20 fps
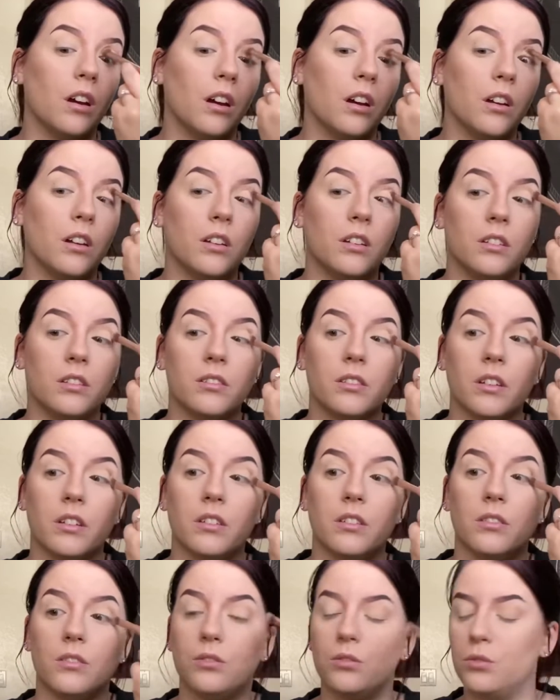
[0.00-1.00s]
I
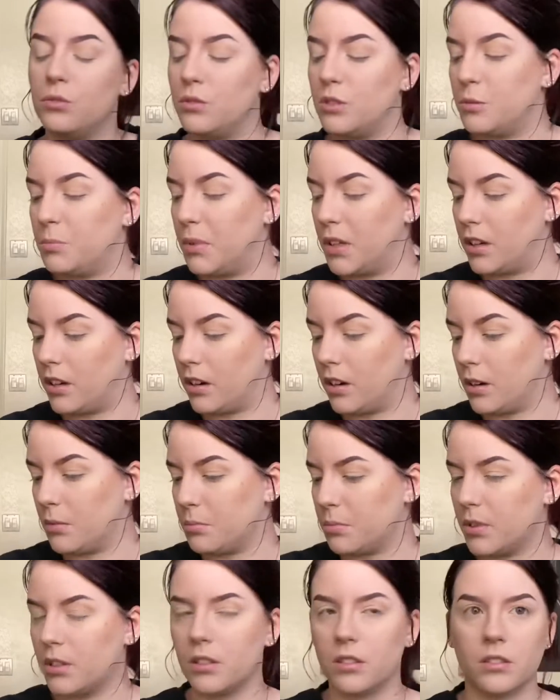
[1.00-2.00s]
decided to speed it up,
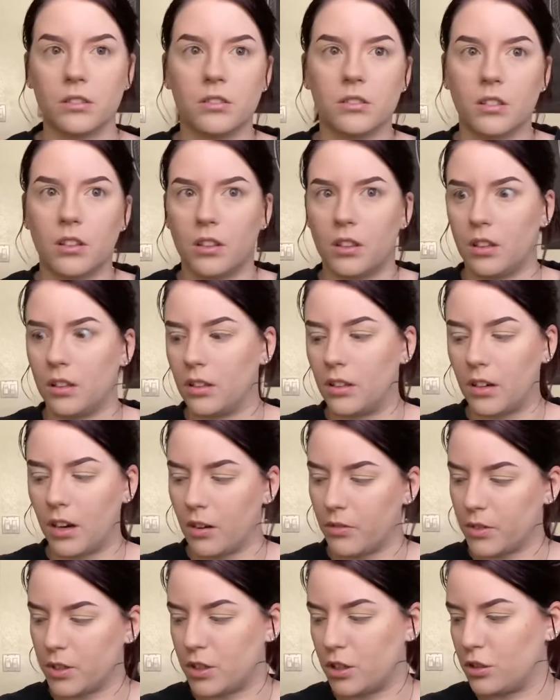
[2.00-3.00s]
because I think the
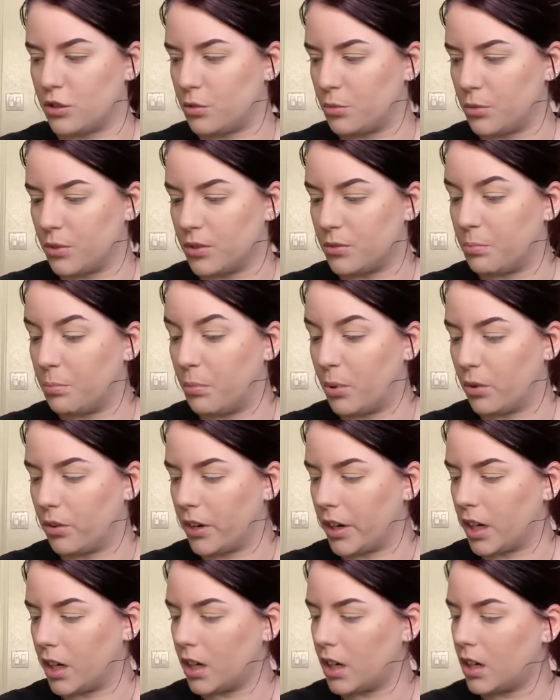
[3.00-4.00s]
conversation was
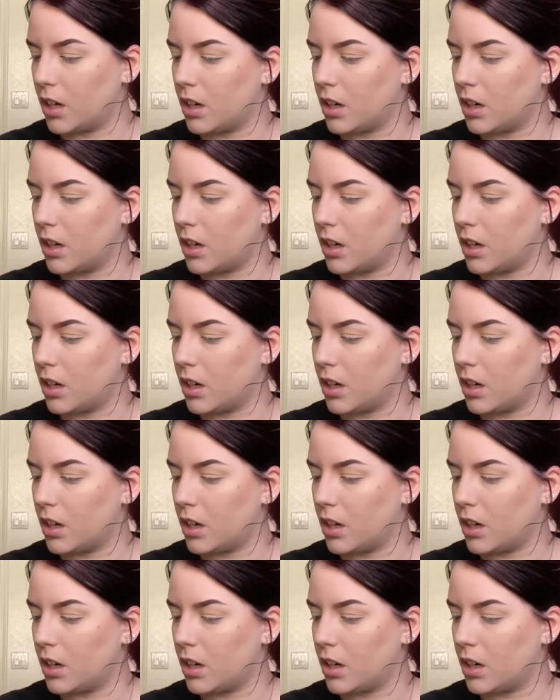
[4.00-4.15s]
boring.